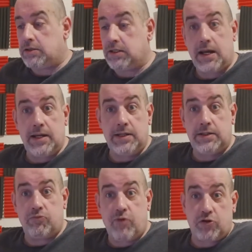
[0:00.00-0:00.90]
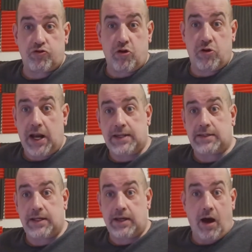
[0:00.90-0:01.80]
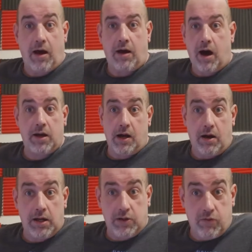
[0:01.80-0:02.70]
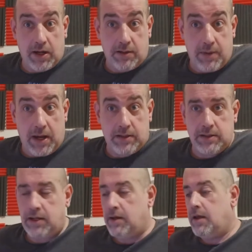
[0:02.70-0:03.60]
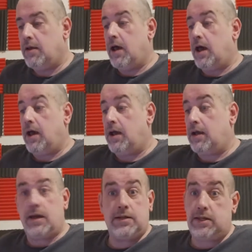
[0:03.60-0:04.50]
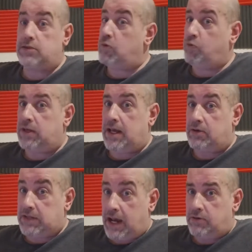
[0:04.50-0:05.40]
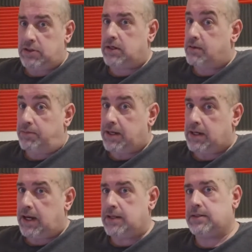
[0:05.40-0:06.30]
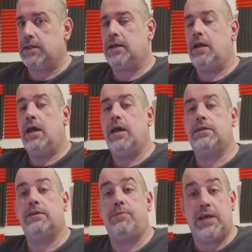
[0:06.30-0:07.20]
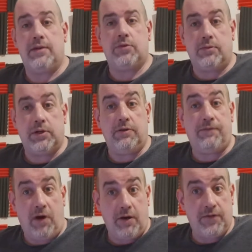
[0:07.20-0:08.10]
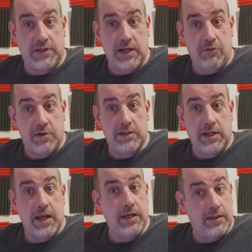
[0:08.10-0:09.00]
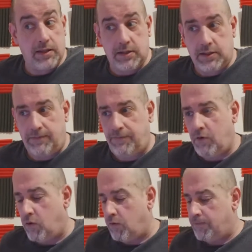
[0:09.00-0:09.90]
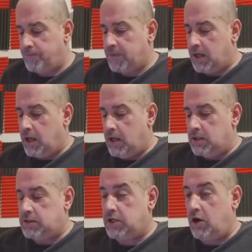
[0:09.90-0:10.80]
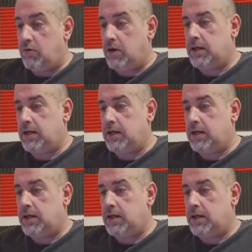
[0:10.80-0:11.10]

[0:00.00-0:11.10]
today's retro classic car I highly recommend, and is without doubt a complete classic, is the BMW 5 Series E34. So